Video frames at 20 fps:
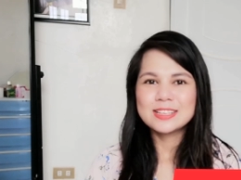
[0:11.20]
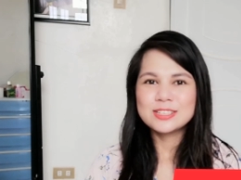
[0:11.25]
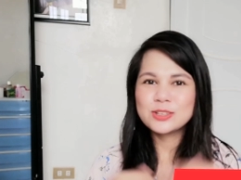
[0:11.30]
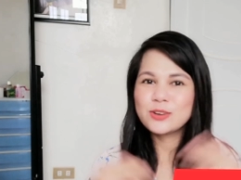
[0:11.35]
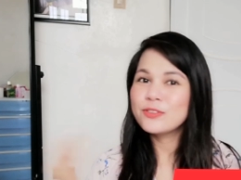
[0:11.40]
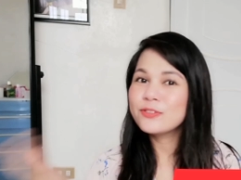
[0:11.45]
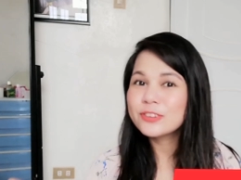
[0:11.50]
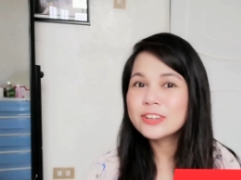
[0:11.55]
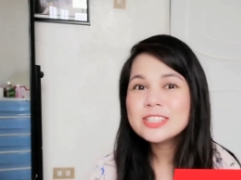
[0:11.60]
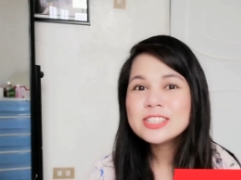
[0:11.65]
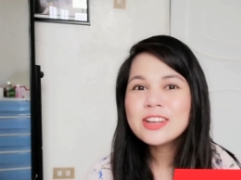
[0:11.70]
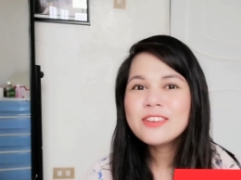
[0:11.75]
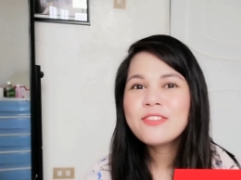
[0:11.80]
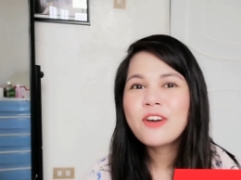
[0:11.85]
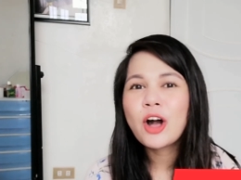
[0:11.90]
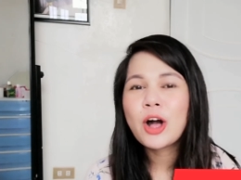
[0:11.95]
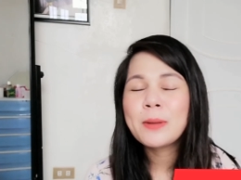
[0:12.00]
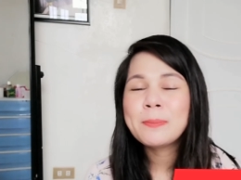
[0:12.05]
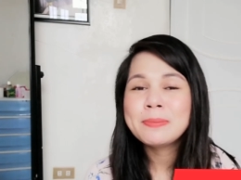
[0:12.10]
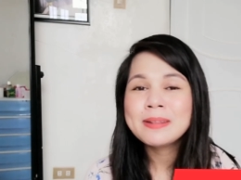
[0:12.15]
So first
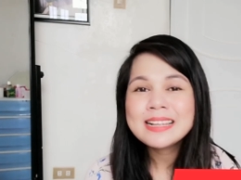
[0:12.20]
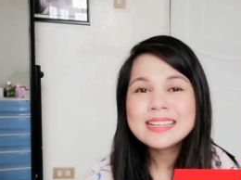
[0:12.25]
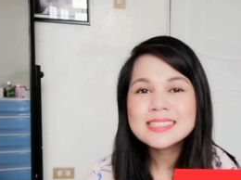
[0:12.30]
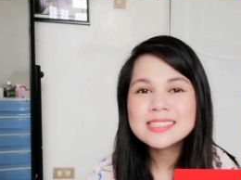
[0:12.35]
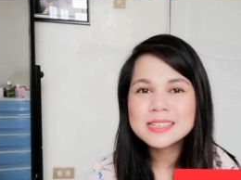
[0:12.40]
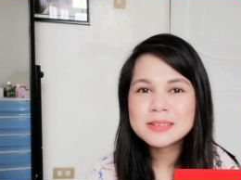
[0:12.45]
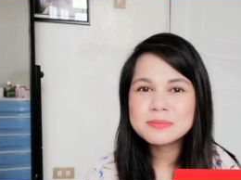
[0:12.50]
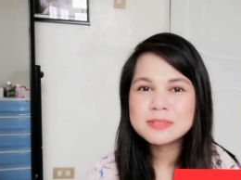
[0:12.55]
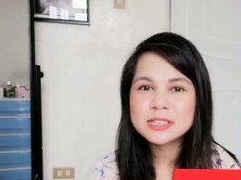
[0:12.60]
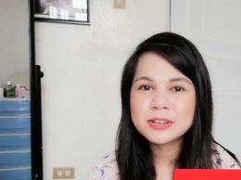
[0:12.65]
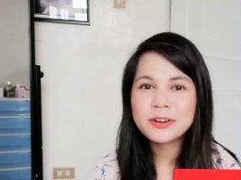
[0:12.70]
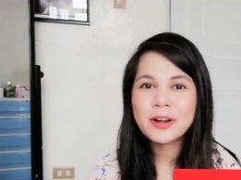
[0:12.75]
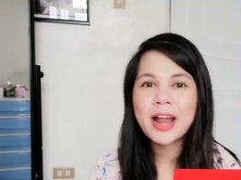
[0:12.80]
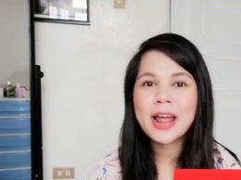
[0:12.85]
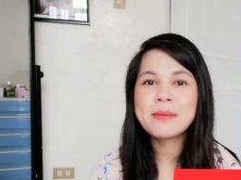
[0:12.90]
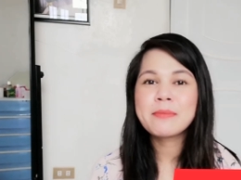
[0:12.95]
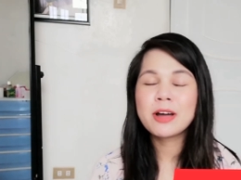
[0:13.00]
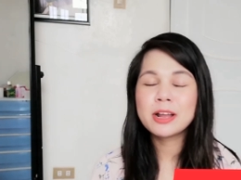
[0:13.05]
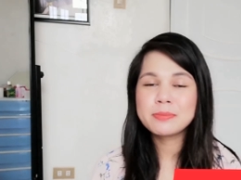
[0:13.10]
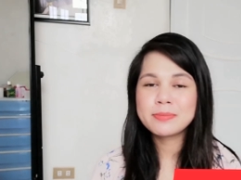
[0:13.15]
of all, please
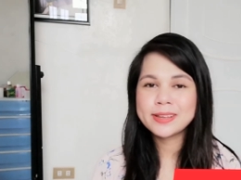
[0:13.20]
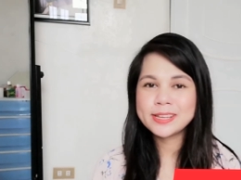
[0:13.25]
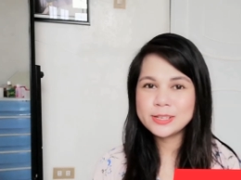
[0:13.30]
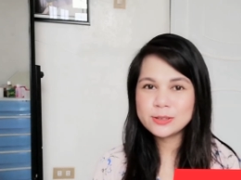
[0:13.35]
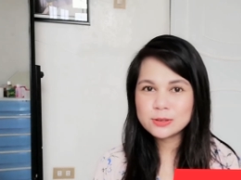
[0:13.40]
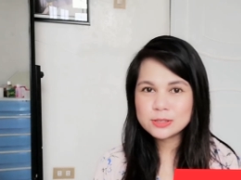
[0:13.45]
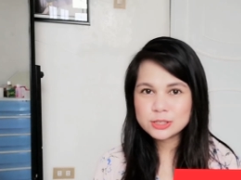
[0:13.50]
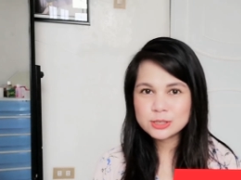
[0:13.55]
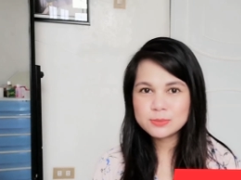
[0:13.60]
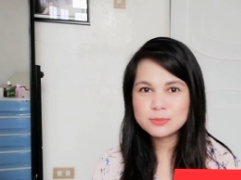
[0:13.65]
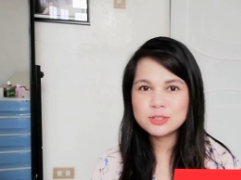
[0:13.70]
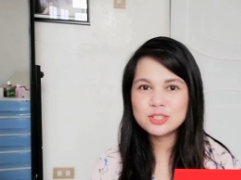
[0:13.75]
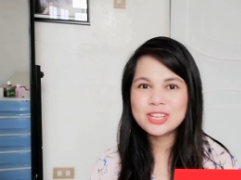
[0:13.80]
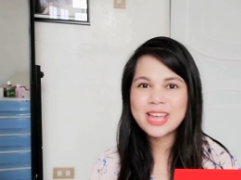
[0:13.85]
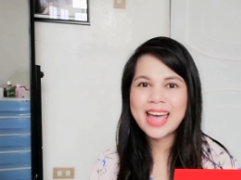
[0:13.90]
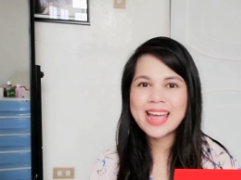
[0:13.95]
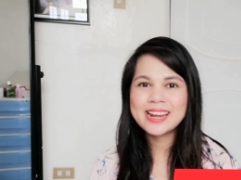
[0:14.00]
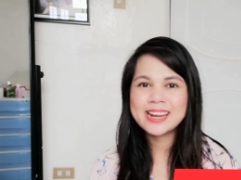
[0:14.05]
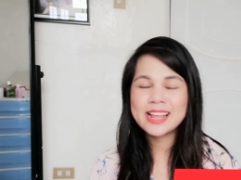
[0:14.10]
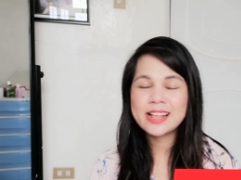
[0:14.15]
subscribe on my YouTube
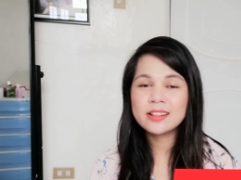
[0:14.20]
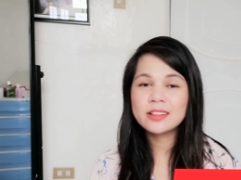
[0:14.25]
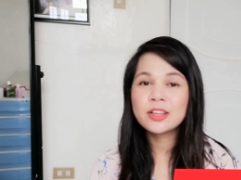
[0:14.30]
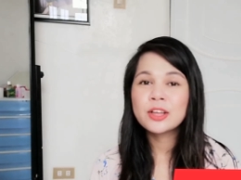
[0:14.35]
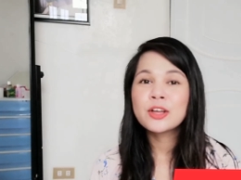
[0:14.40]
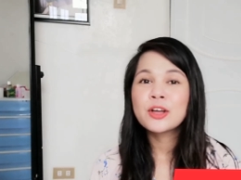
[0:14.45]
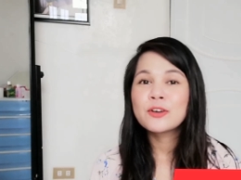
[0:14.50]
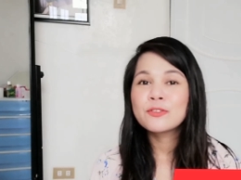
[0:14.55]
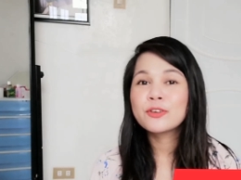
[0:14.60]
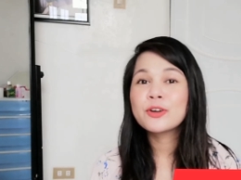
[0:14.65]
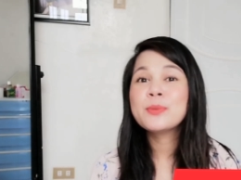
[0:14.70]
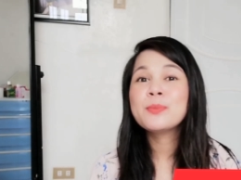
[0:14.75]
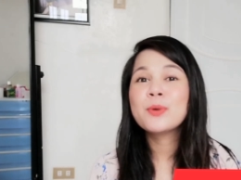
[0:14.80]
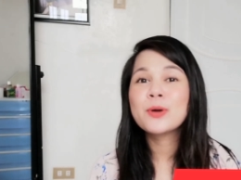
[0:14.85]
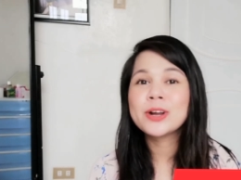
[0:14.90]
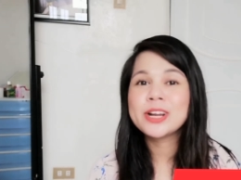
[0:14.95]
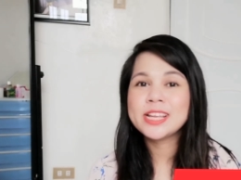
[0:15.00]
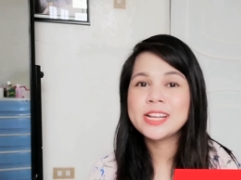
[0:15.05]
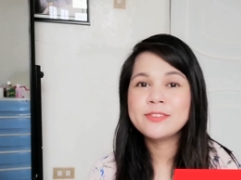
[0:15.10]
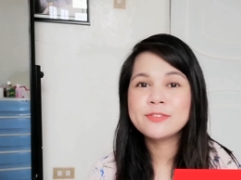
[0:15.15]
channel for
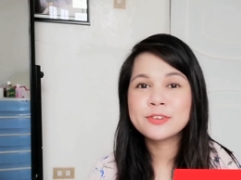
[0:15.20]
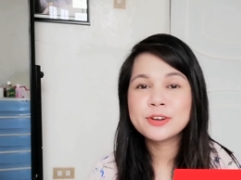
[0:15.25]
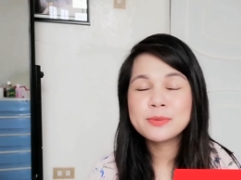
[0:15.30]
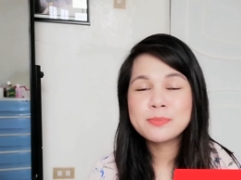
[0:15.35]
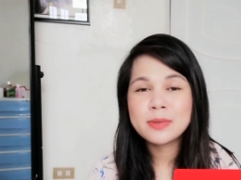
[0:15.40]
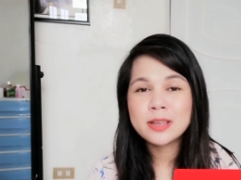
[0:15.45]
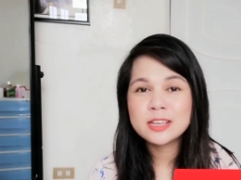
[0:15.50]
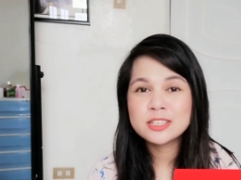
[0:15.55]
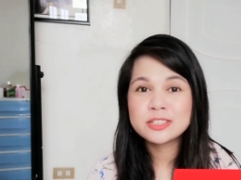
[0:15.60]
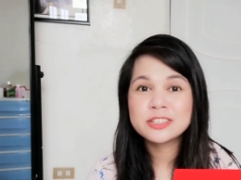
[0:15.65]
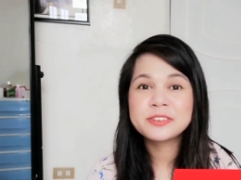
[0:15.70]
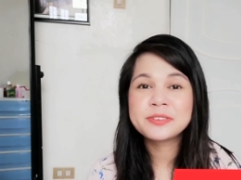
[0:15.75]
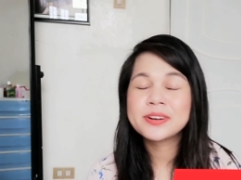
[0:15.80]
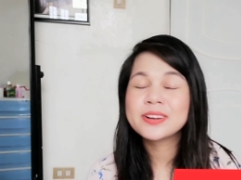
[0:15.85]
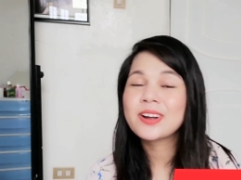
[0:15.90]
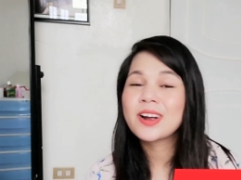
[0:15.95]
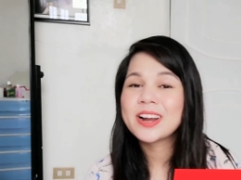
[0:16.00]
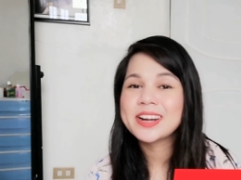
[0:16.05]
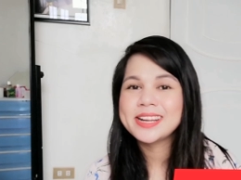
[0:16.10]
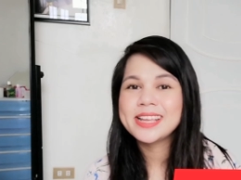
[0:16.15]
more information
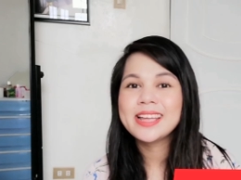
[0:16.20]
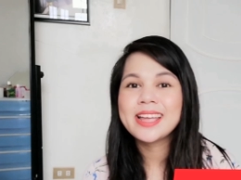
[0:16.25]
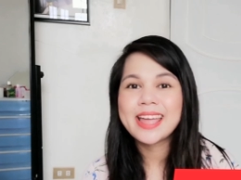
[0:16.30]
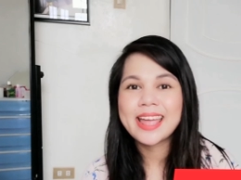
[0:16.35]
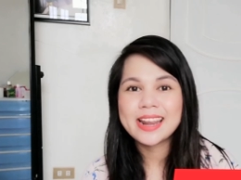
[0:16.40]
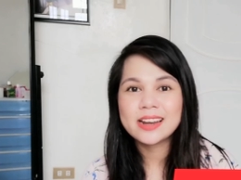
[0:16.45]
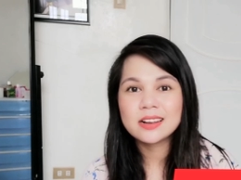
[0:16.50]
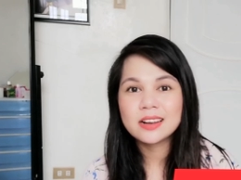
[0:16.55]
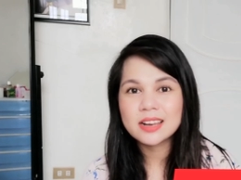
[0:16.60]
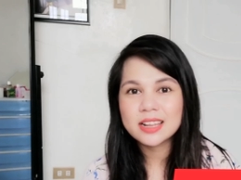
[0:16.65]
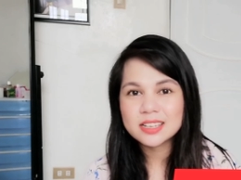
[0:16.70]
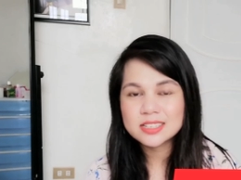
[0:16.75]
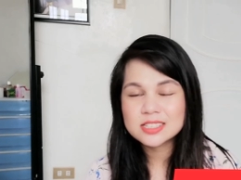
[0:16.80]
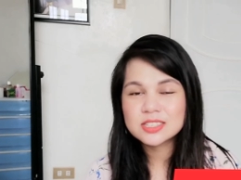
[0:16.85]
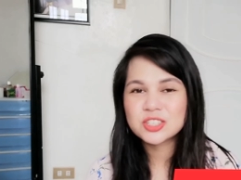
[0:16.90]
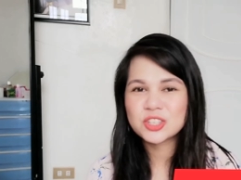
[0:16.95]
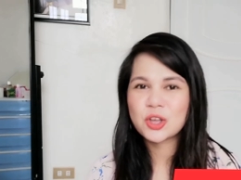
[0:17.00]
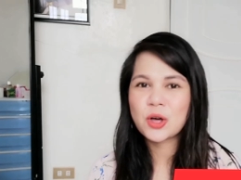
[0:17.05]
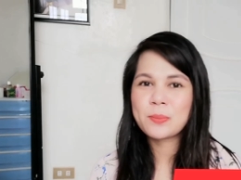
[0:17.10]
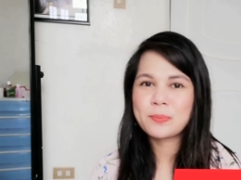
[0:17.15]
regarding N C L E
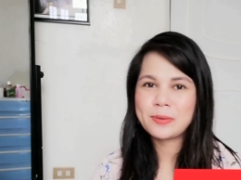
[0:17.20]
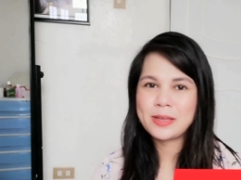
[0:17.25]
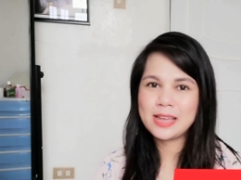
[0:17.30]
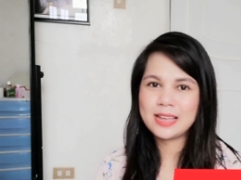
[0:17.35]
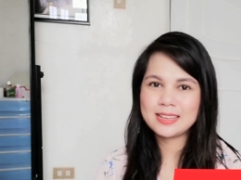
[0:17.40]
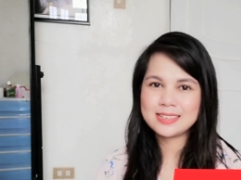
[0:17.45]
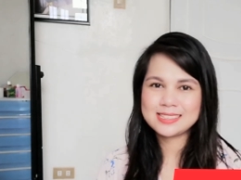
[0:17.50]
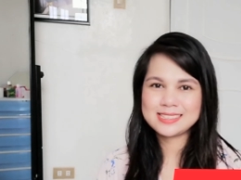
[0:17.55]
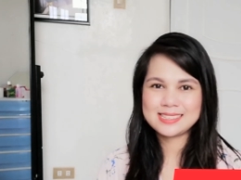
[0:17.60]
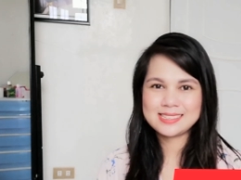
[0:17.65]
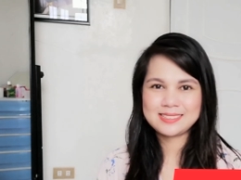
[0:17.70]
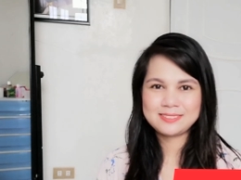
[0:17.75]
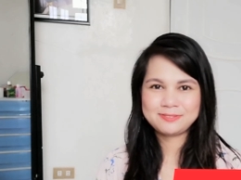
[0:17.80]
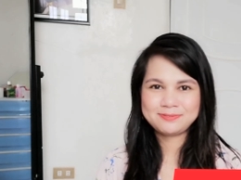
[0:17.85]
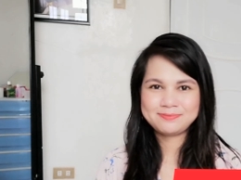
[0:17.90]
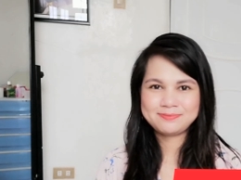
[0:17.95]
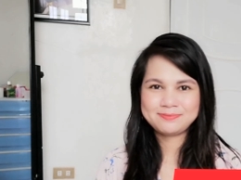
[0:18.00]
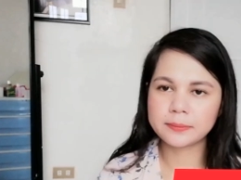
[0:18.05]
X topics.